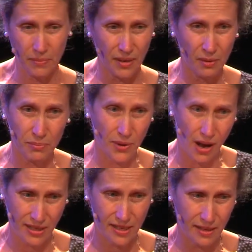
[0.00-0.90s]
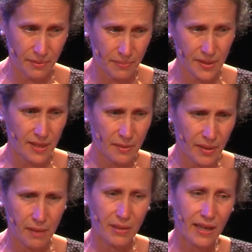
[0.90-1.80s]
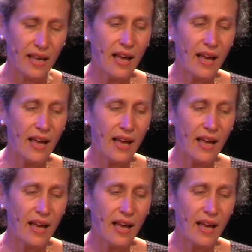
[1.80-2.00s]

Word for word: you know, brought to the to the public.